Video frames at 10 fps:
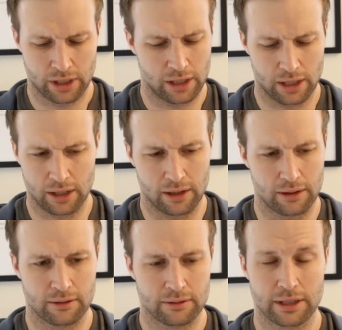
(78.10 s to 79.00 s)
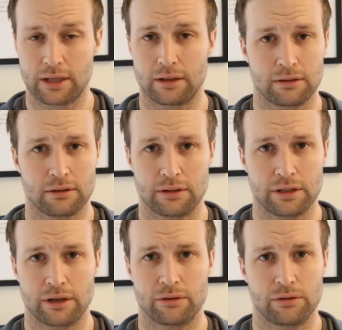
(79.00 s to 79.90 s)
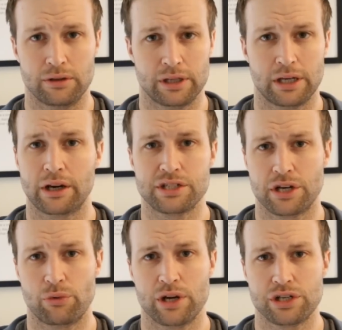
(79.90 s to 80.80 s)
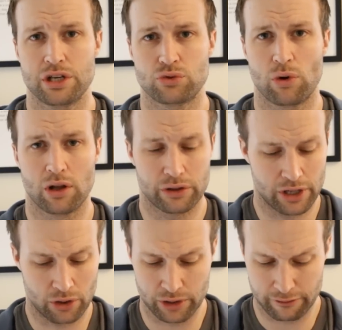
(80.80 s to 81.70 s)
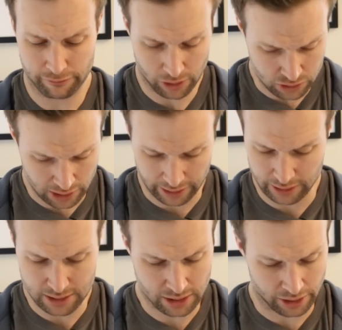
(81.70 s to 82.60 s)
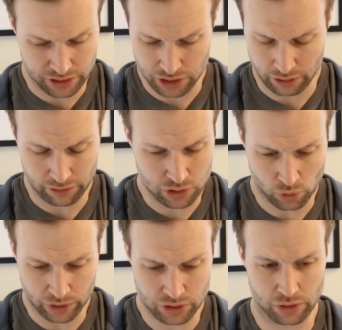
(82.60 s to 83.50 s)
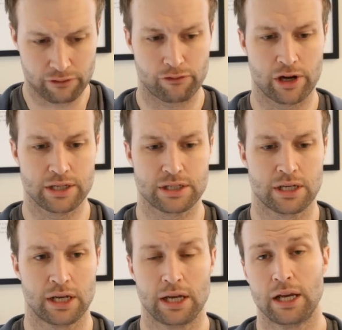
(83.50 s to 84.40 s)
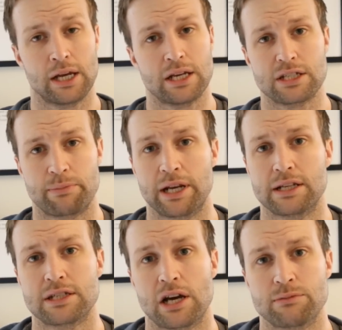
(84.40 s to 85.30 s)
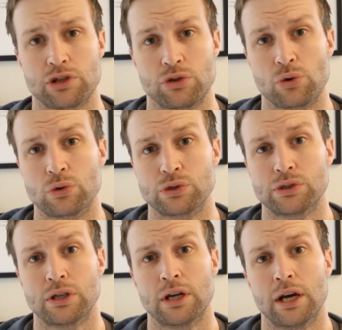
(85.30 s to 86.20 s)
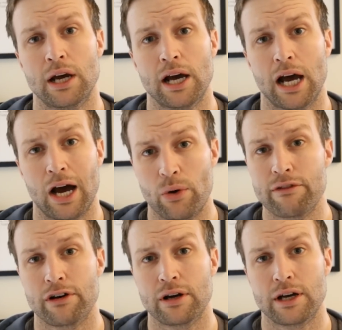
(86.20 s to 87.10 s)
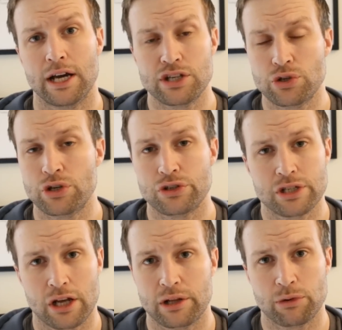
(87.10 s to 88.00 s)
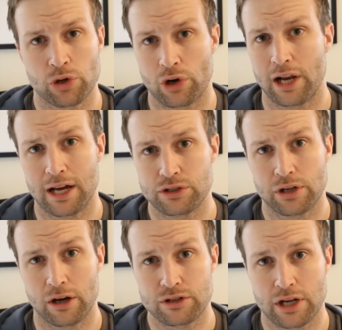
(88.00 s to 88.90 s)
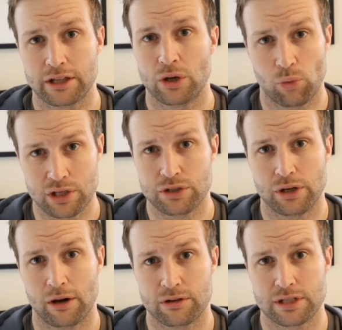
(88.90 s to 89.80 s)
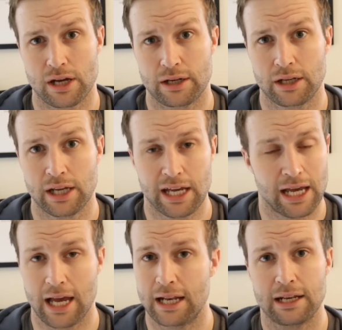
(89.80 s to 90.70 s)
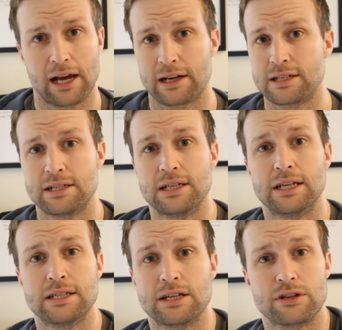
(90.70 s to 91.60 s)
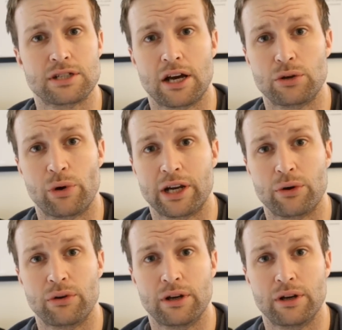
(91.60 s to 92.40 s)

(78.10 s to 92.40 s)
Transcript: you know, the younger generation as well, they're on their phones like this, hunched over, talking to their friends, spending time indoors. However, as soon as you tell them you're not allowed to go outside, they want to go outside. And I can see kids outside running